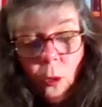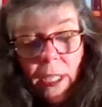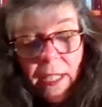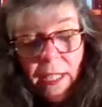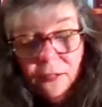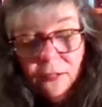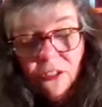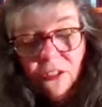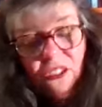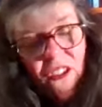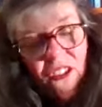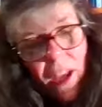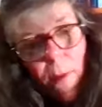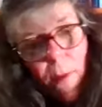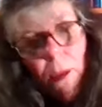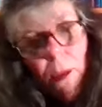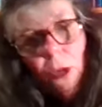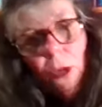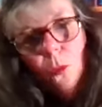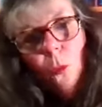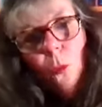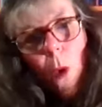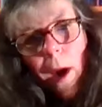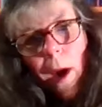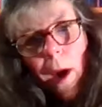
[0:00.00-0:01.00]
If
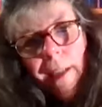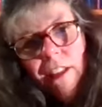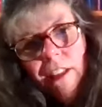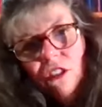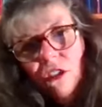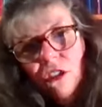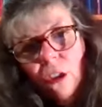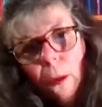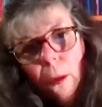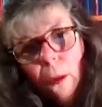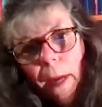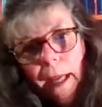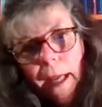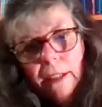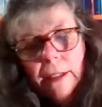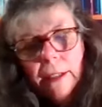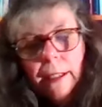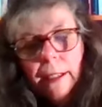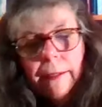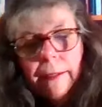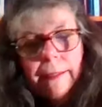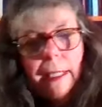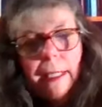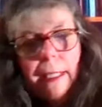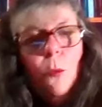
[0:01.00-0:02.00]
someone wanted to go out
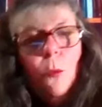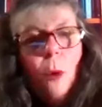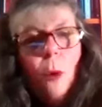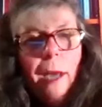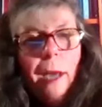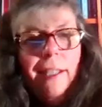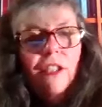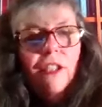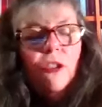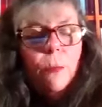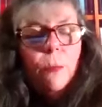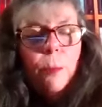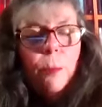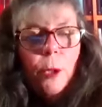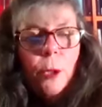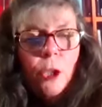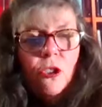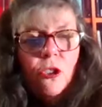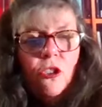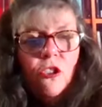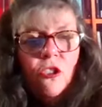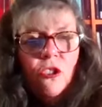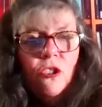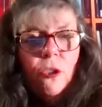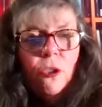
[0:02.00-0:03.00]
there and they wanted to
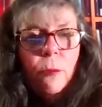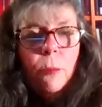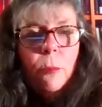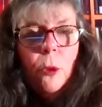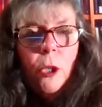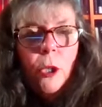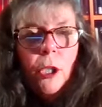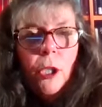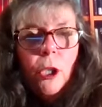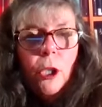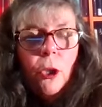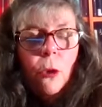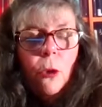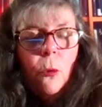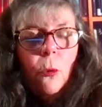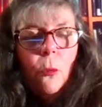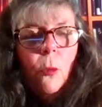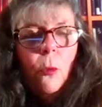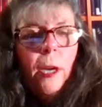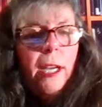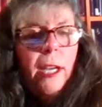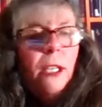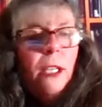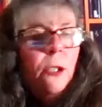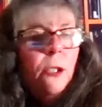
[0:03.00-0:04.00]
purchase your book,
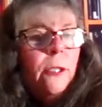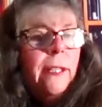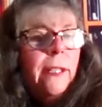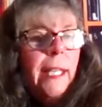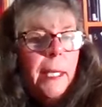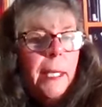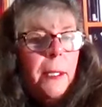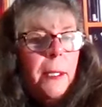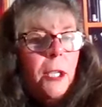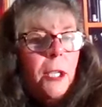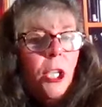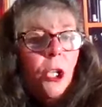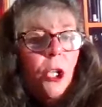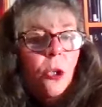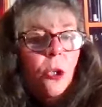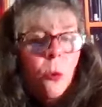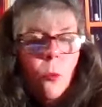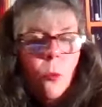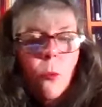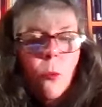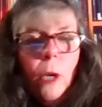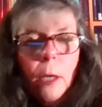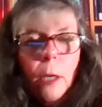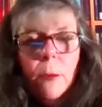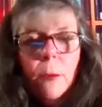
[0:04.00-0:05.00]
where would they
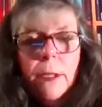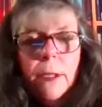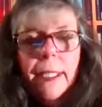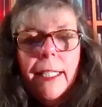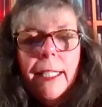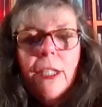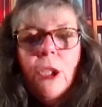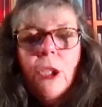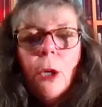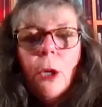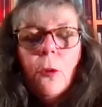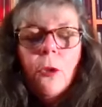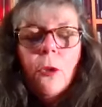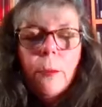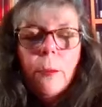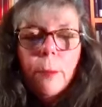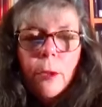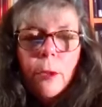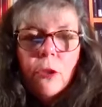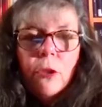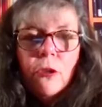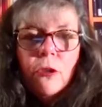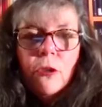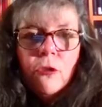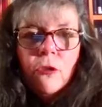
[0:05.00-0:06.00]
go to
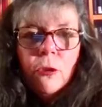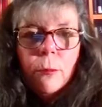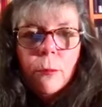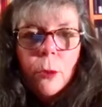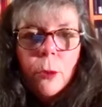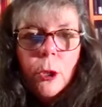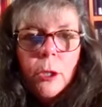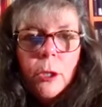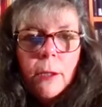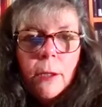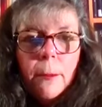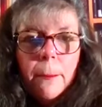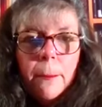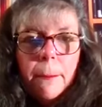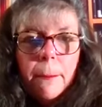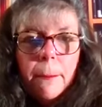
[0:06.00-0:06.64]
purchase your book?